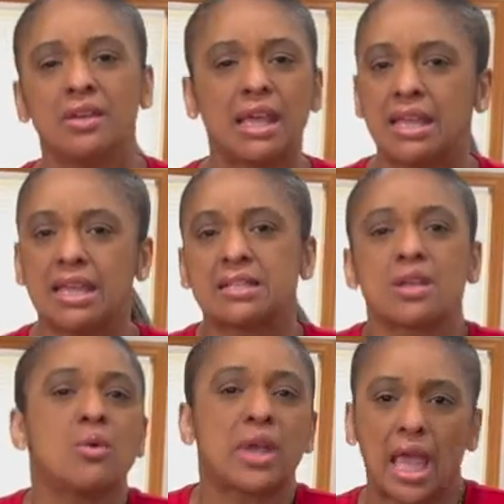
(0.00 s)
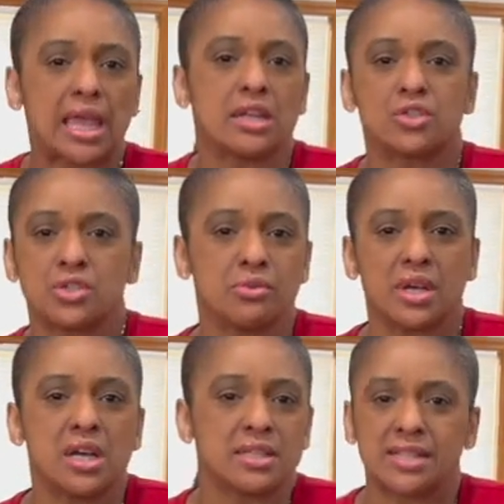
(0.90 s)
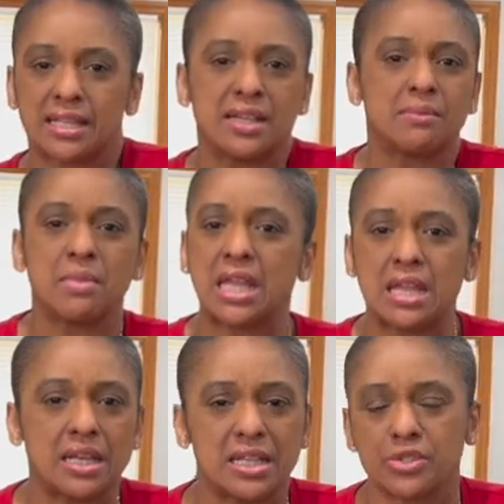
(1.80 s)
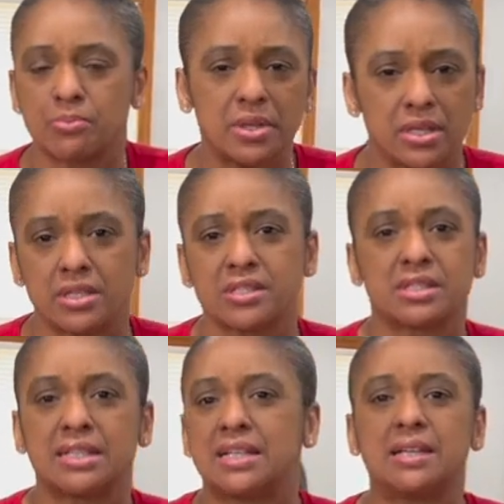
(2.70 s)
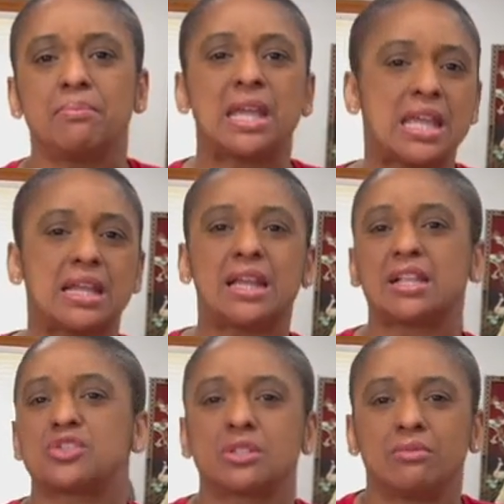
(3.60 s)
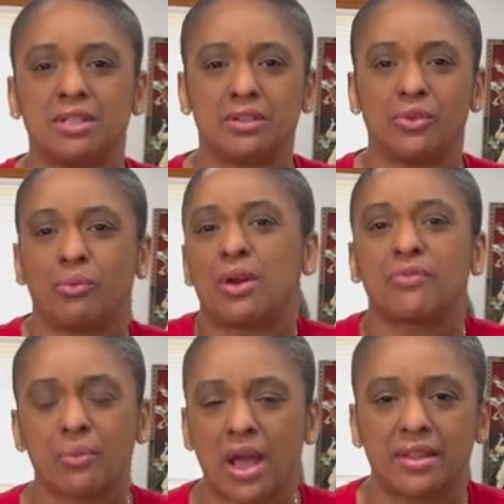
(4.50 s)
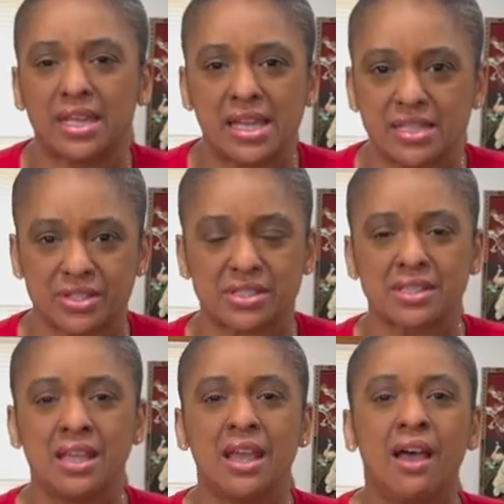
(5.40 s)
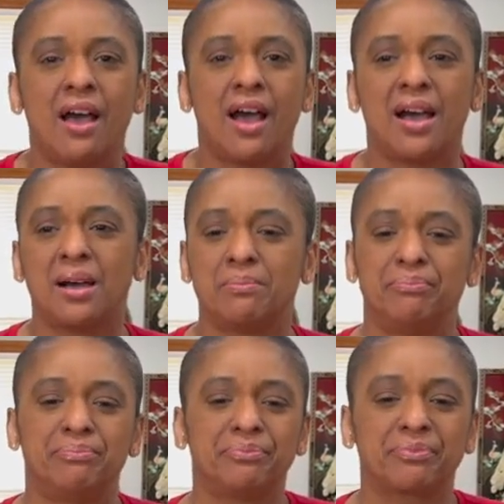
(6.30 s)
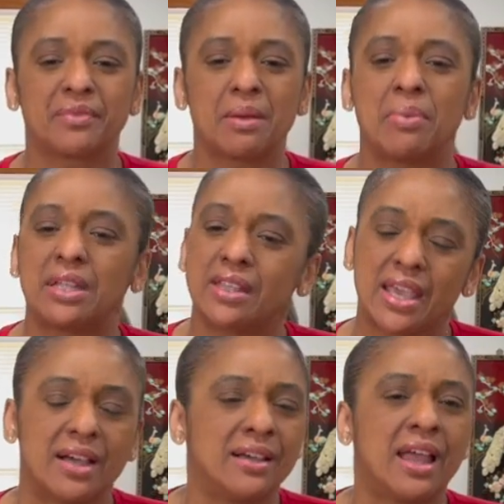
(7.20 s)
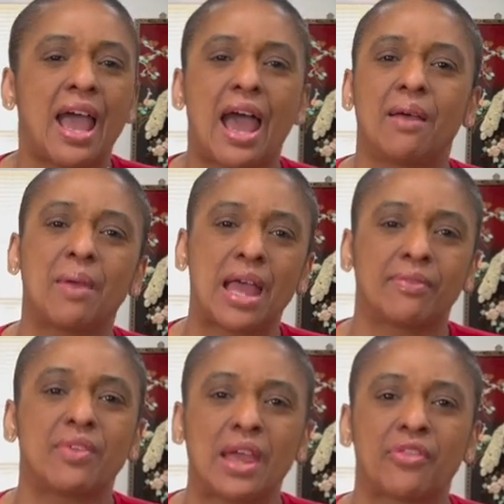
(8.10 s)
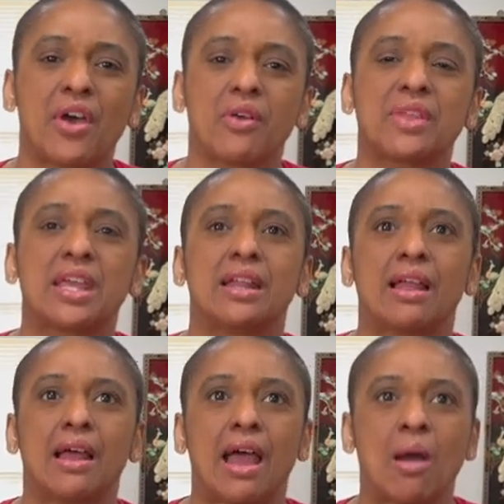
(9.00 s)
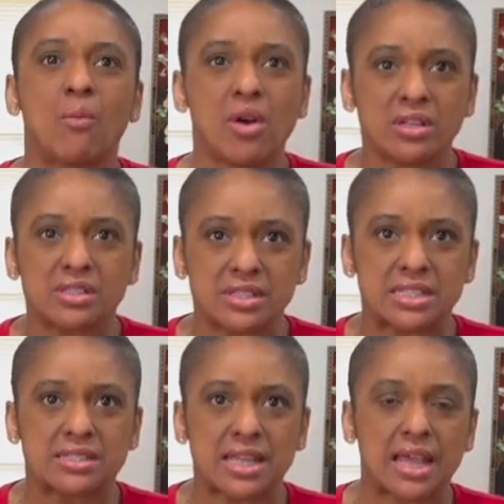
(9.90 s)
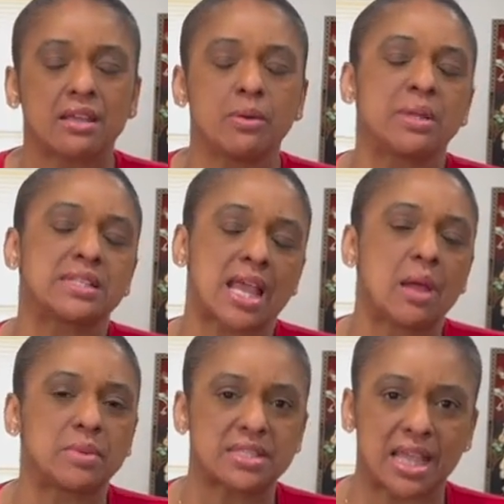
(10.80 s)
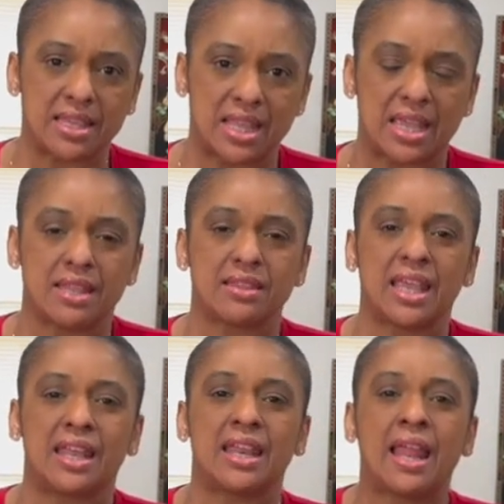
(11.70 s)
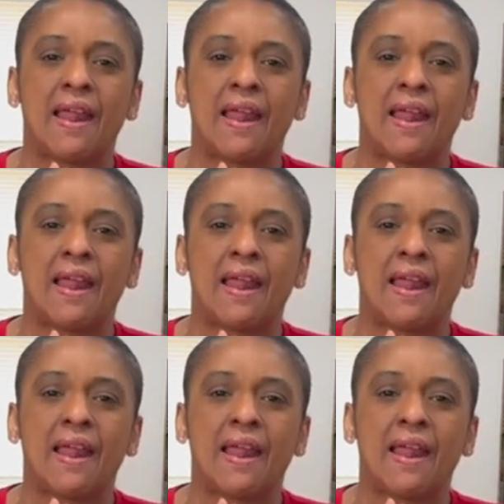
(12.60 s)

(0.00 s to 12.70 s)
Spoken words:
It's okay to shoot guns. That doesn't mean that you're butch. It doesn't mean that you're rough around the edges. But yeah, I thought that I wanted to just take a little bit of time to say that